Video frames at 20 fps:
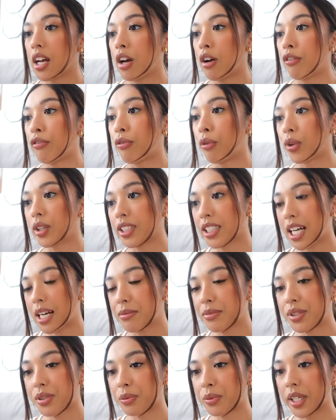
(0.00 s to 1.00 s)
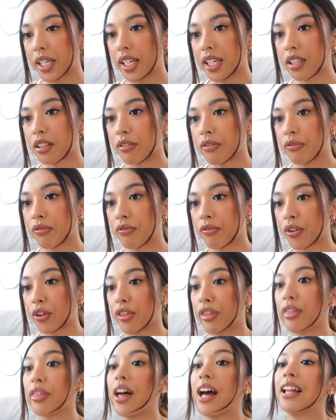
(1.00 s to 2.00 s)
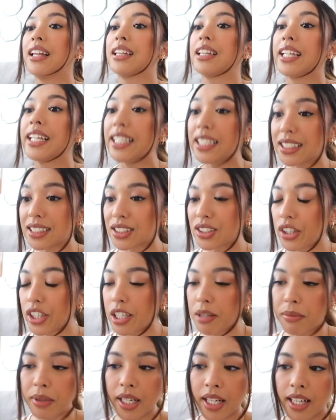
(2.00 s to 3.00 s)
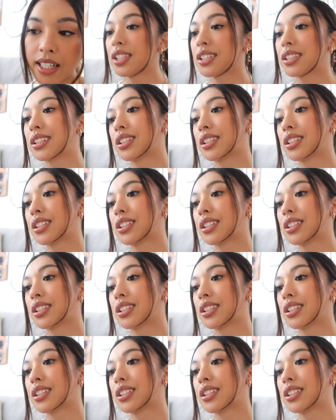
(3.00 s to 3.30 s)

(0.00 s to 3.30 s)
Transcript: 4 times a week for at least 30 minutes.